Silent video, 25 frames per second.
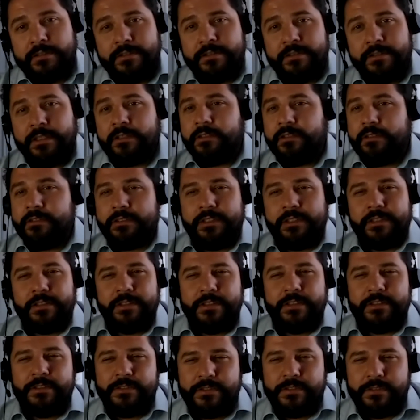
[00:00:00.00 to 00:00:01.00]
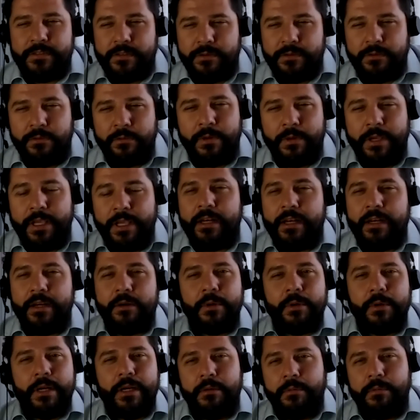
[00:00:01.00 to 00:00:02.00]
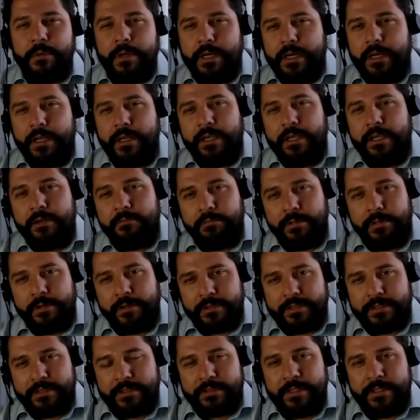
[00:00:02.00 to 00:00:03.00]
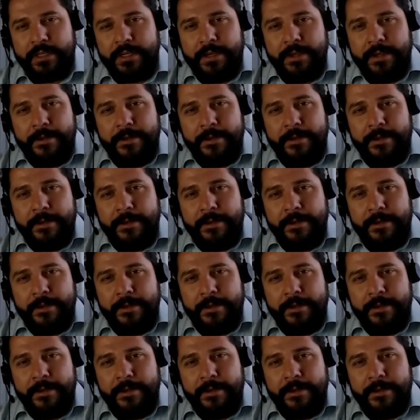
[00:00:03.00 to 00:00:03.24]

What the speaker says: The content is really, really, really important.